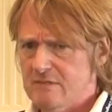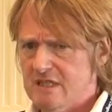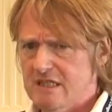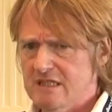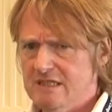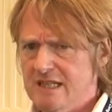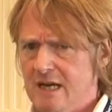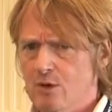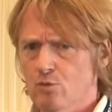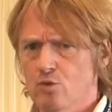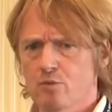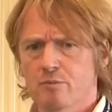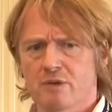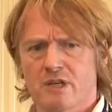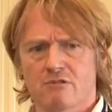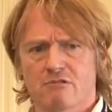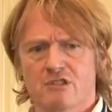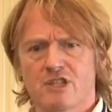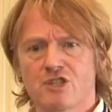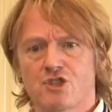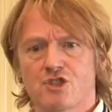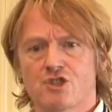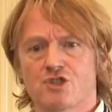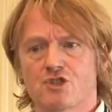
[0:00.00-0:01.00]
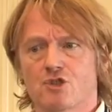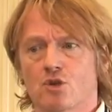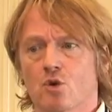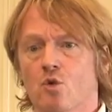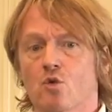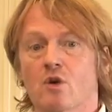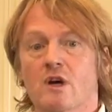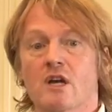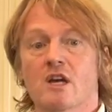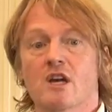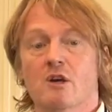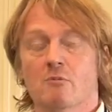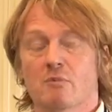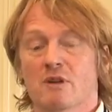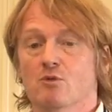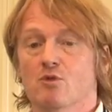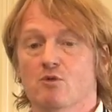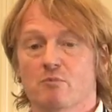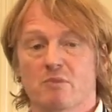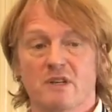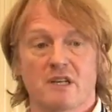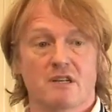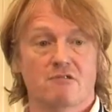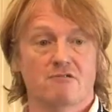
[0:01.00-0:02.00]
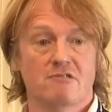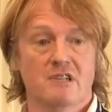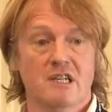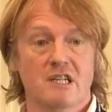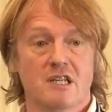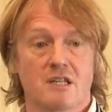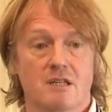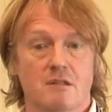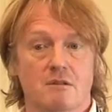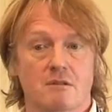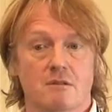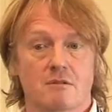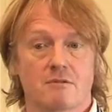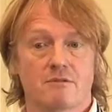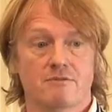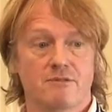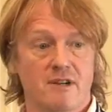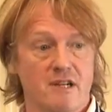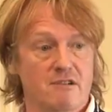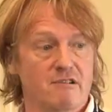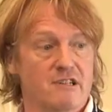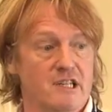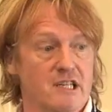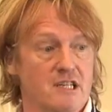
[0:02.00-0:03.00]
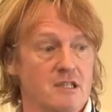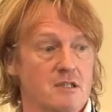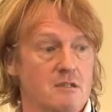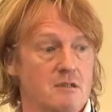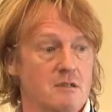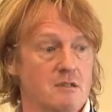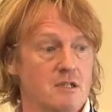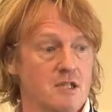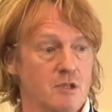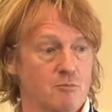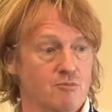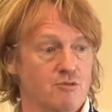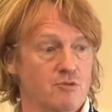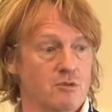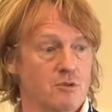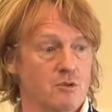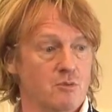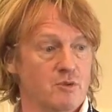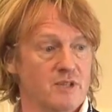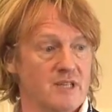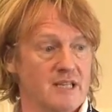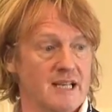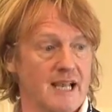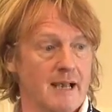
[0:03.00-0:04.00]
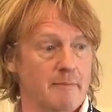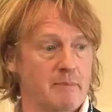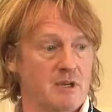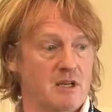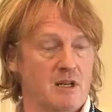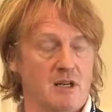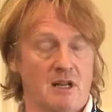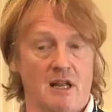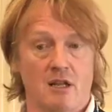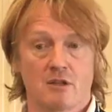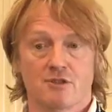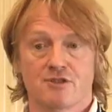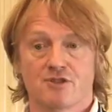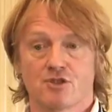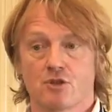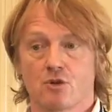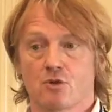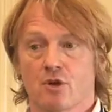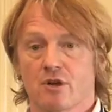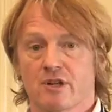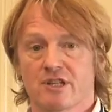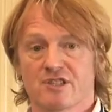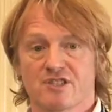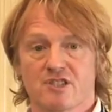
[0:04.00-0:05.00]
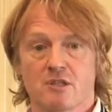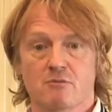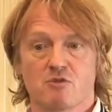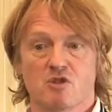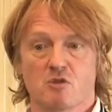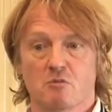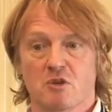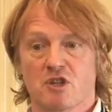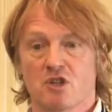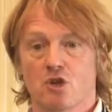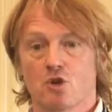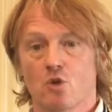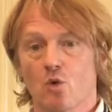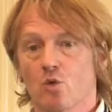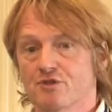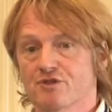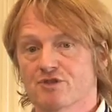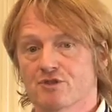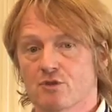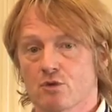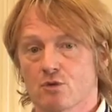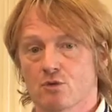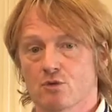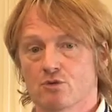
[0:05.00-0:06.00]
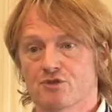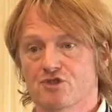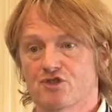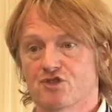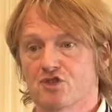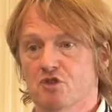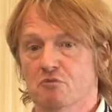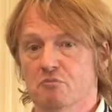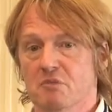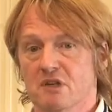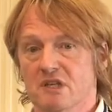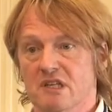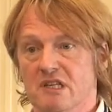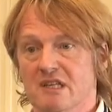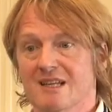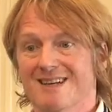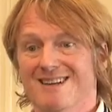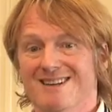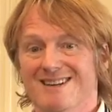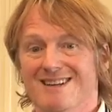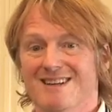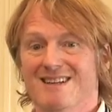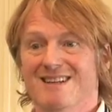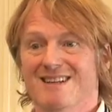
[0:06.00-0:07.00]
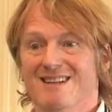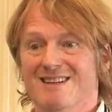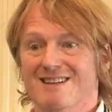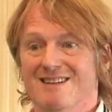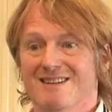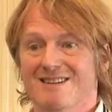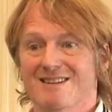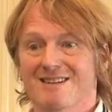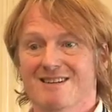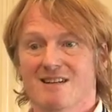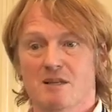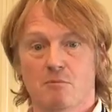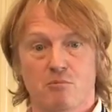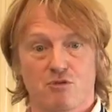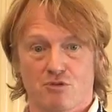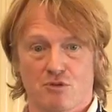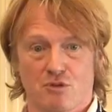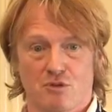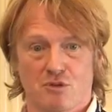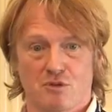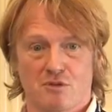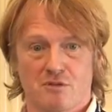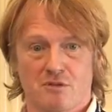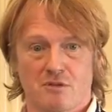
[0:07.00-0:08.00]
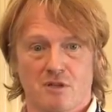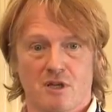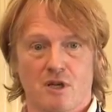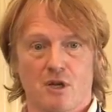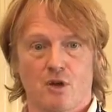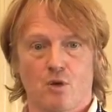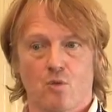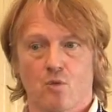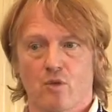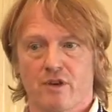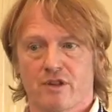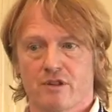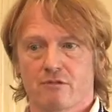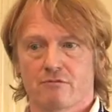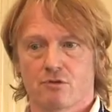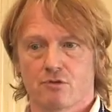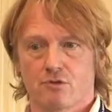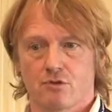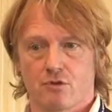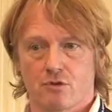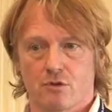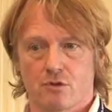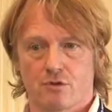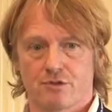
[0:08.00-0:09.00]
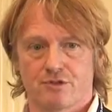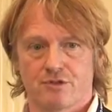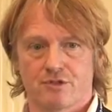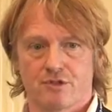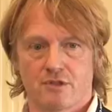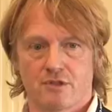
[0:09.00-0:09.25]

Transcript: That would be a religious school, but it would be a really very liberal with a capital L school. And it seems to me that all schools should be liberal, whether or not